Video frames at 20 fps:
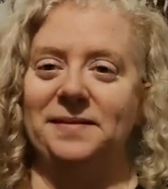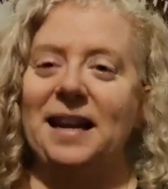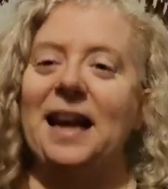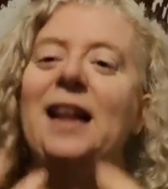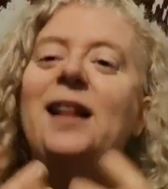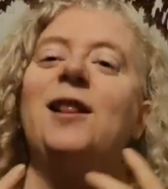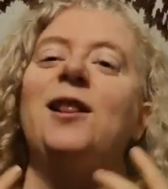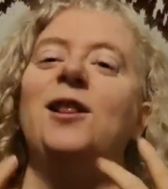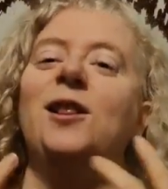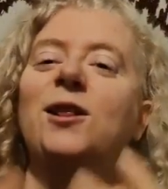
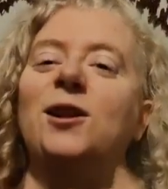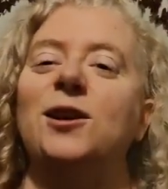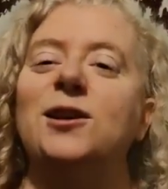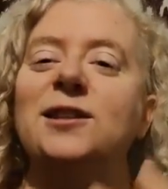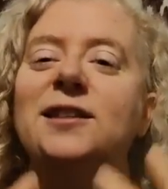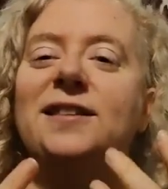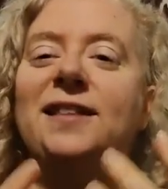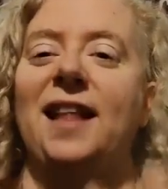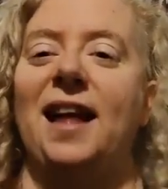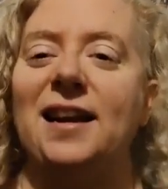It
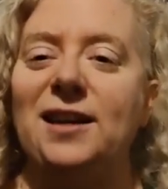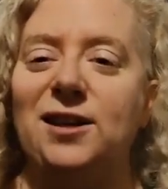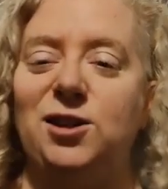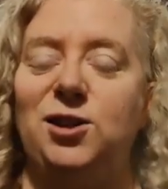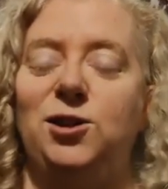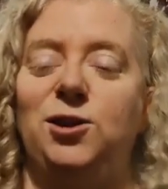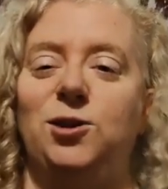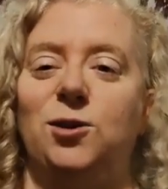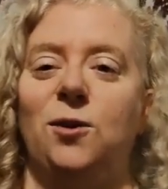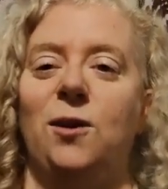looks like
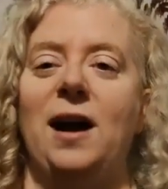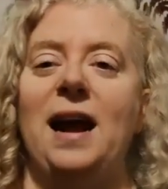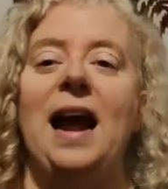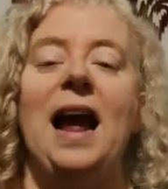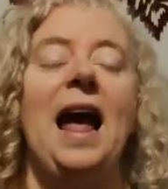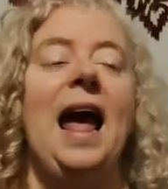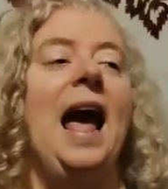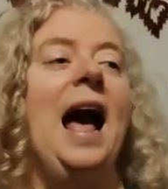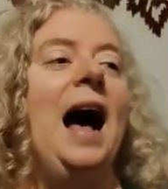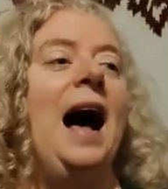joy.
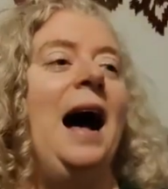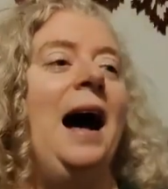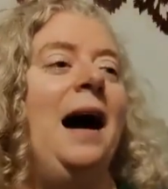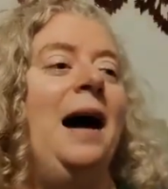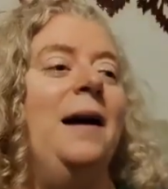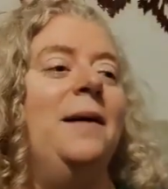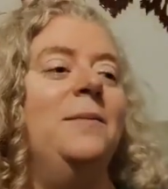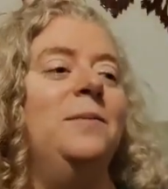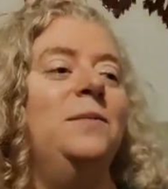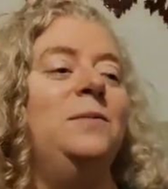
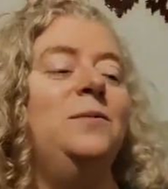Um,